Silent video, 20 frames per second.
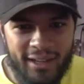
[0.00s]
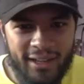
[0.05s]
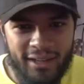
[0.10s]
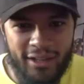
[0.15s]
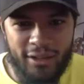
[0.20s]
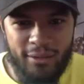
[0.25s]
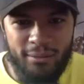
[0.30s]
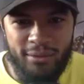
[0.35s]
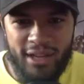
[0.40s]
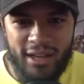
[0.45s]
You
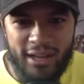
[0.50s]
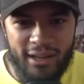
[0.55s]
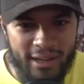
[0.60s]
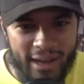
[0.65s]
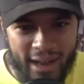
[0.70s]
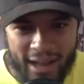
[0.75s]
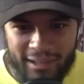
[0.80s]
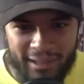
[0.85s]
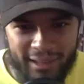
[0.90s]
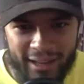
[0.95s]
know what I'm saying? And
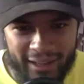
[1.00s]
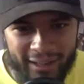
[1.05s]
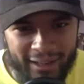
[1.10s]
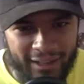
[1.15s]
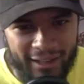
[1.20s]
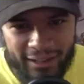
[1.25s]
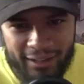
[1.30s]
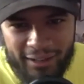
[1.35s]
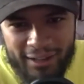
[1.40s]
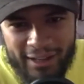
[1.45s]
not like
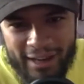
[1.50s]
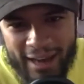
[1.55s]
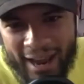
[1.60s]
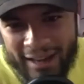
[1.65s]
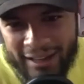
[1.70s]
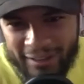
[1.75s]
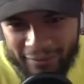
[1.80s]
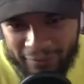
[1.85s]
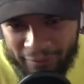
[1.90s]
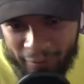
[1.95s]
a
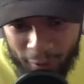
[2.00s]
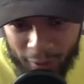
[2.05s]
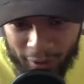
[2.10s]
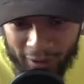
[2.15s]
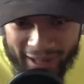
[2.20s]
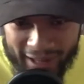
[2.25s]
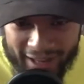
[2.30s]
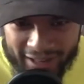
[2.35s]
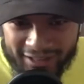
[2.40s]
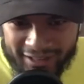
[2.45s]
94
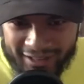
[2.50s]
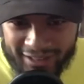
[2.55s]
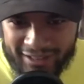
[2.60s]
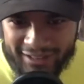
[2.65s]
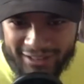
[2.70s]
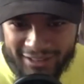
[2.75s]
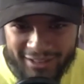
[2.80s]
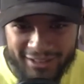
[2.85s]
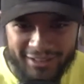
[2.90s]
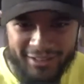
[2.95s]
Lexus. This
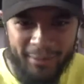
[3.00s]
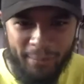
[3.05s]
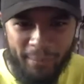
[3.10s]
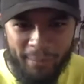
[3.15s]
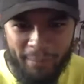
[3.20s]
is